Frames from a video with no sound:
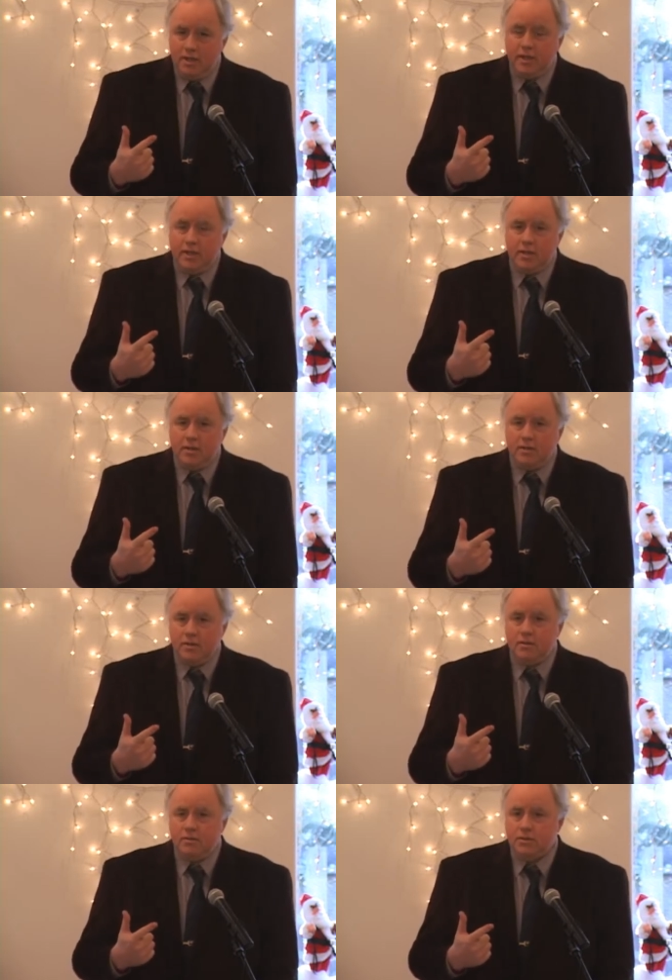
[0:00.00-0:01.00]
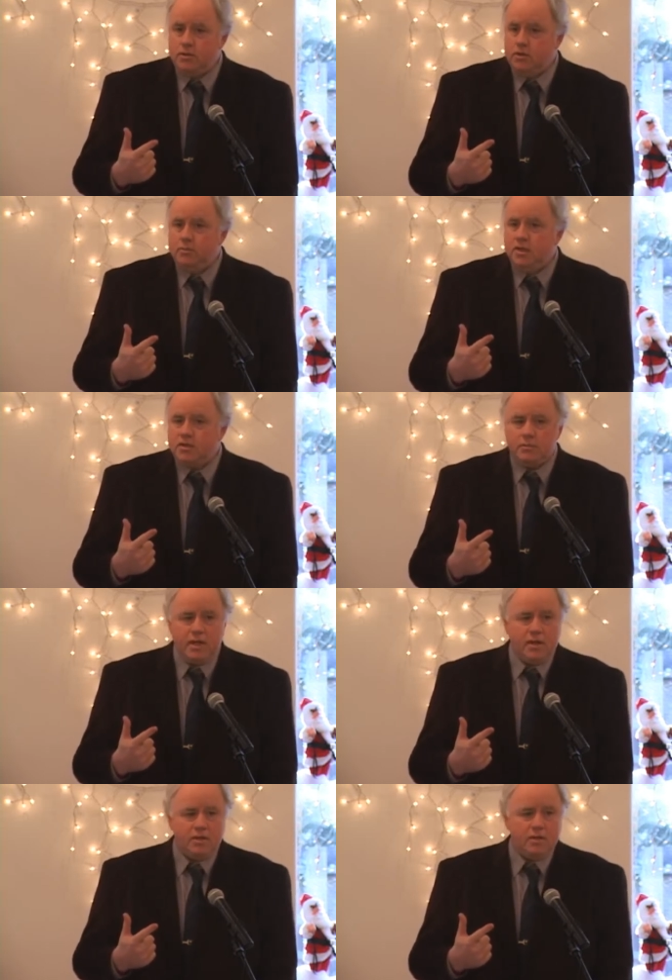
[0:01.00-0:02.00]
that was dubious
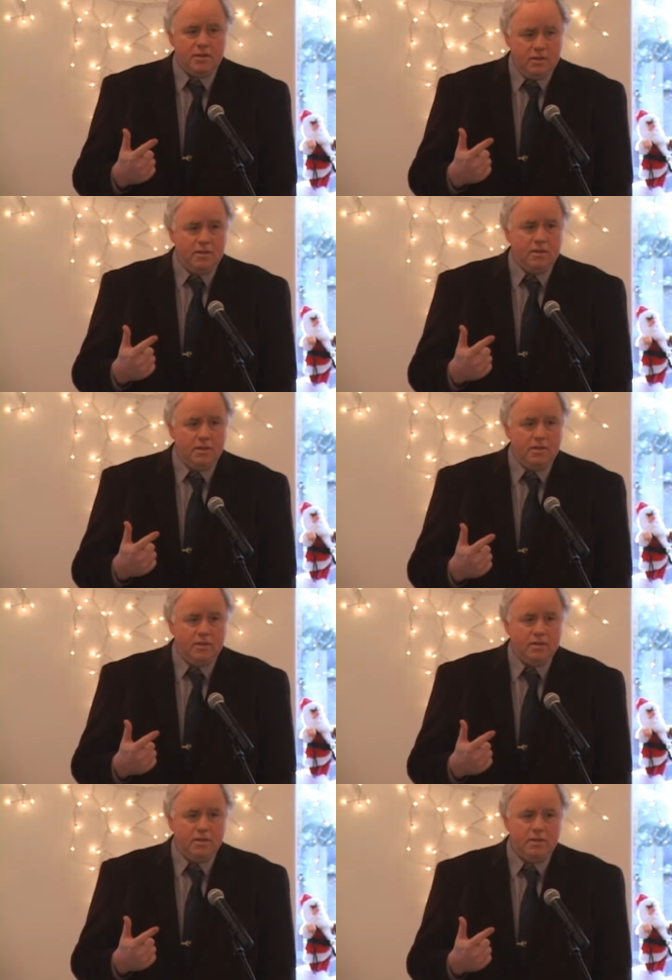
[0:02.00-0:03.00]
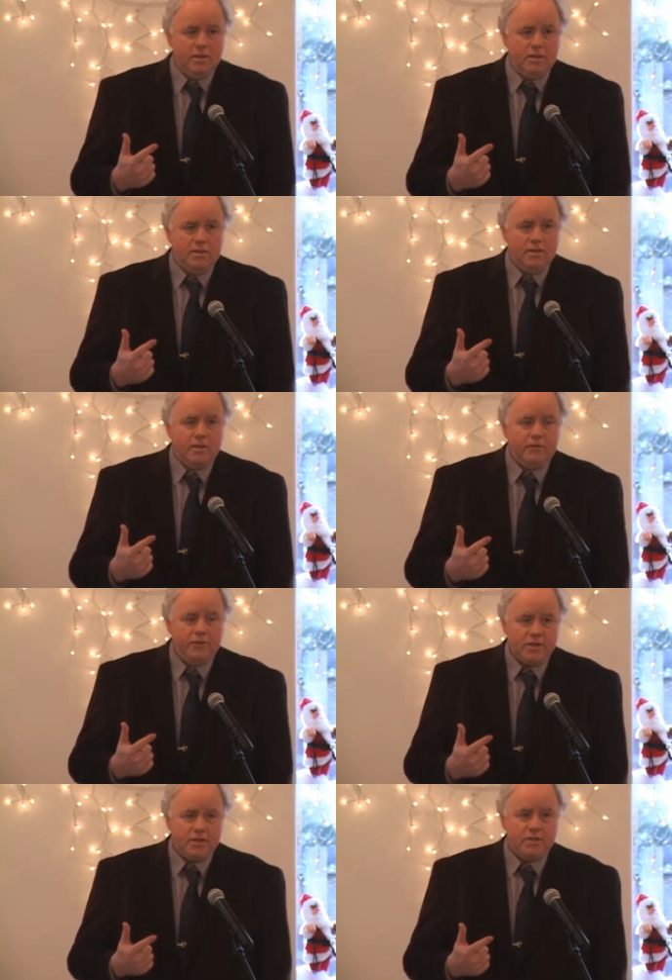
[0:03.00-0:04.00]
about the, the
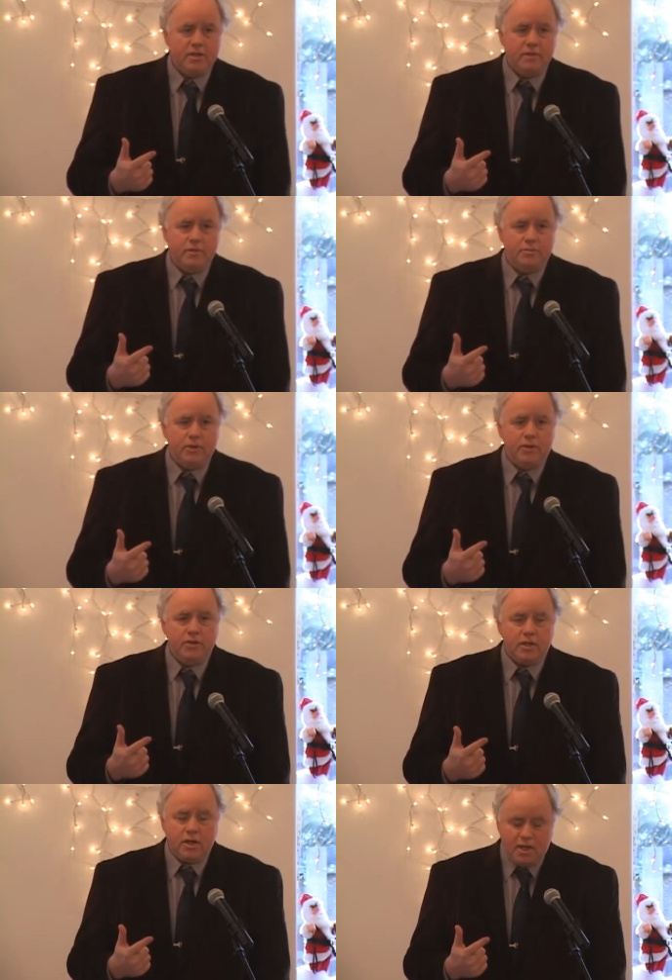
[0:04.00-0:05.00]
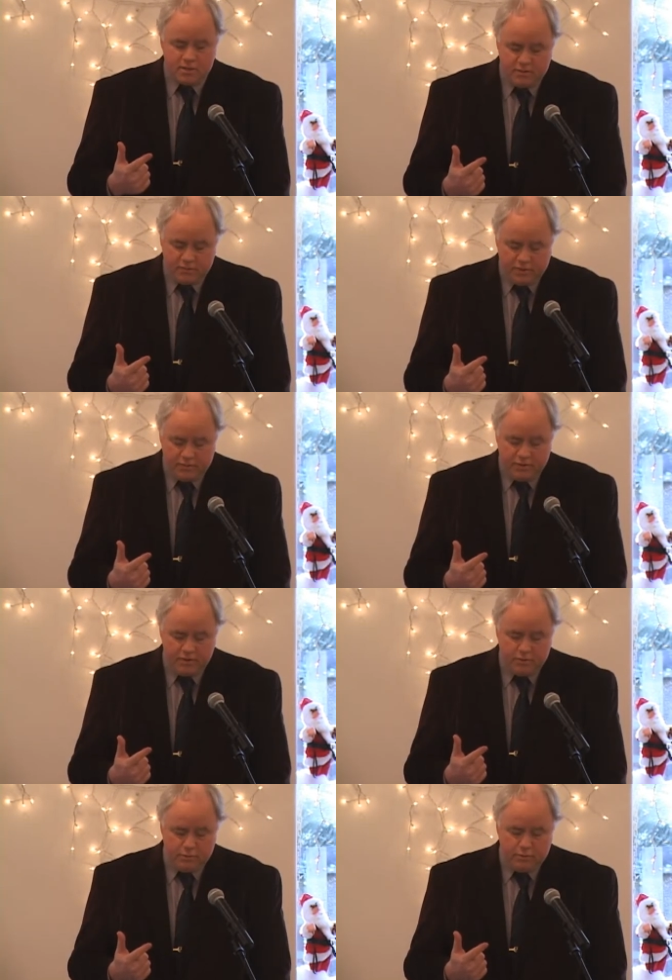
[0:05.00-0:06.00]
efficiency of a boat and the cost of, of the
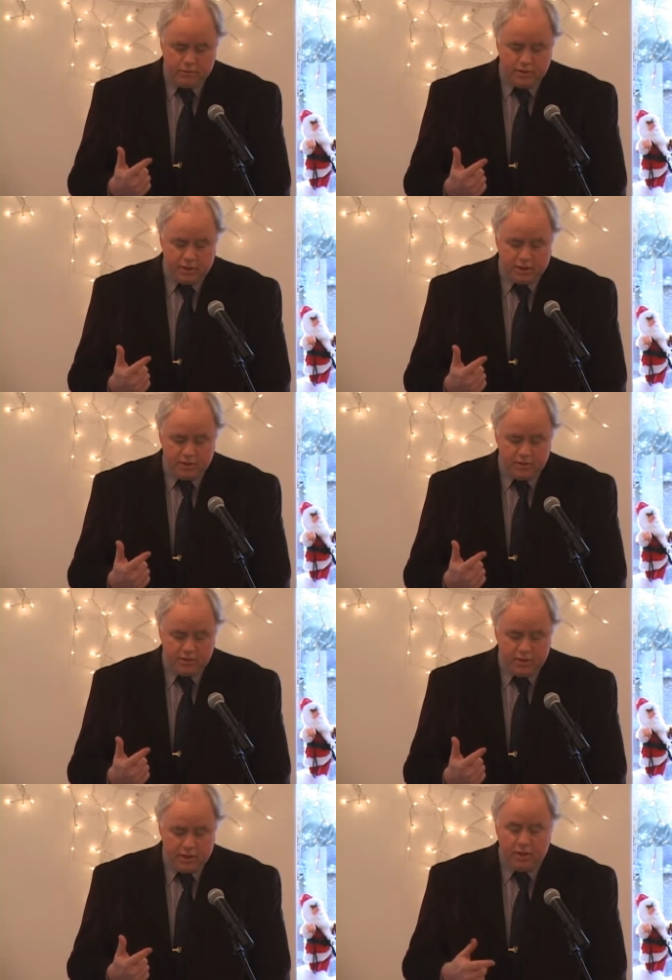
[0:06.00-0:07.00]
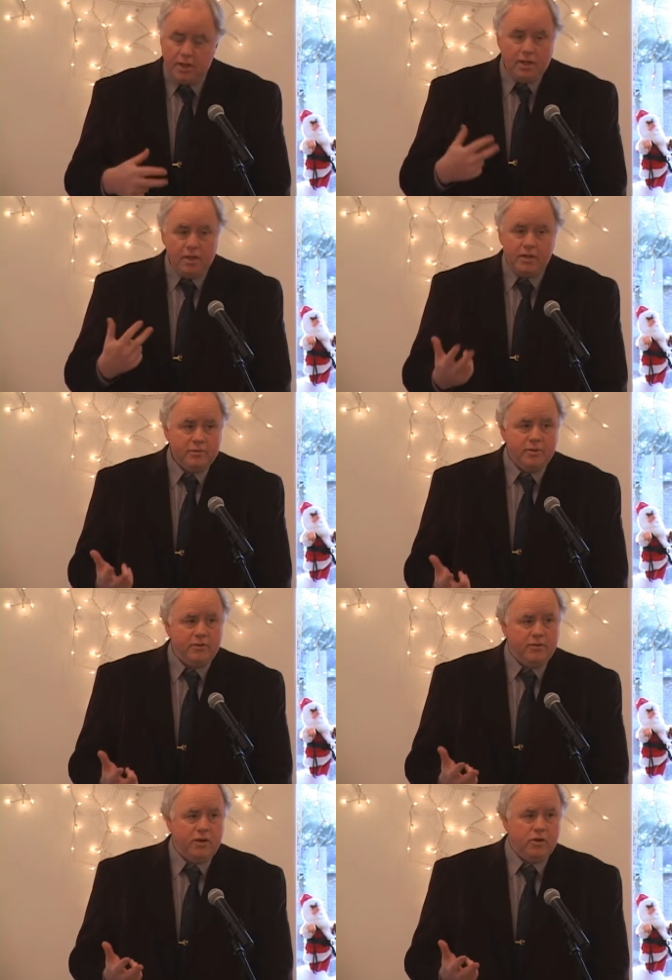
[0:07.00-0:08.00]
new boat we had gone to, and then we
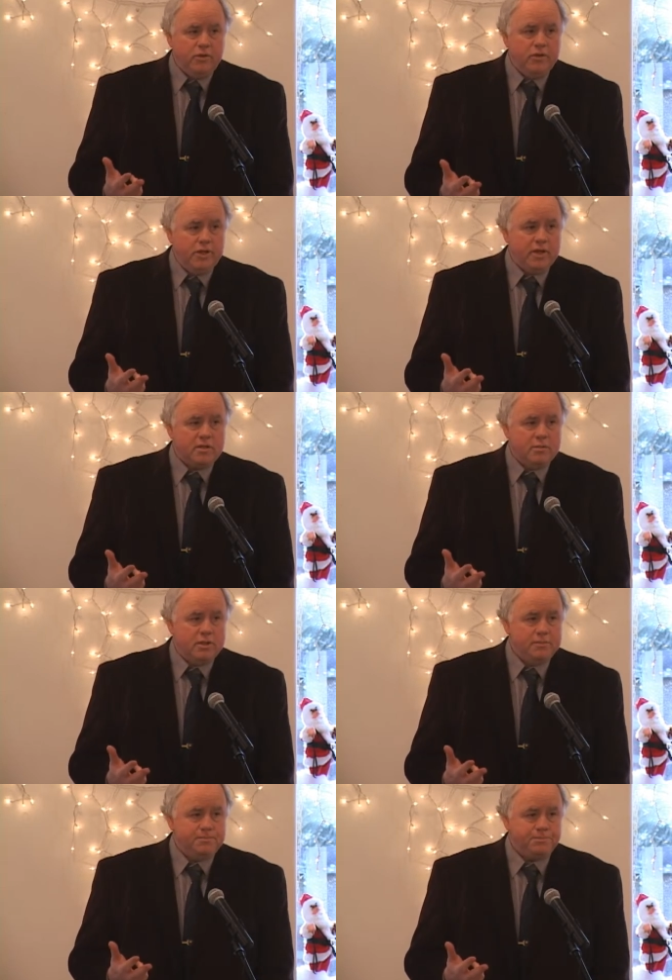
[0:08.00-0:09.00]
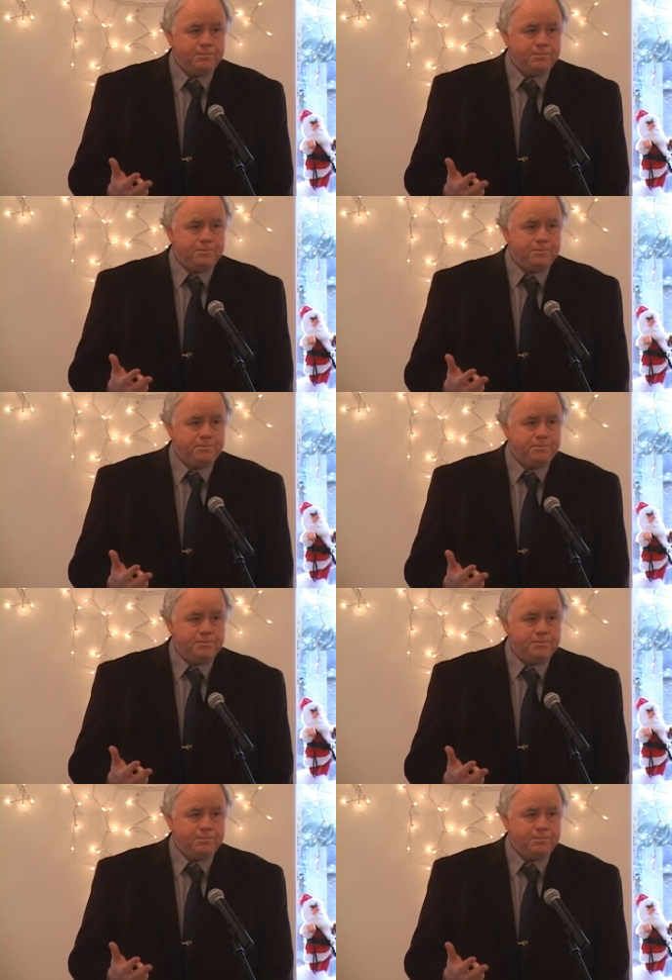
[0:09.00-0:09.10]
were far over the estimate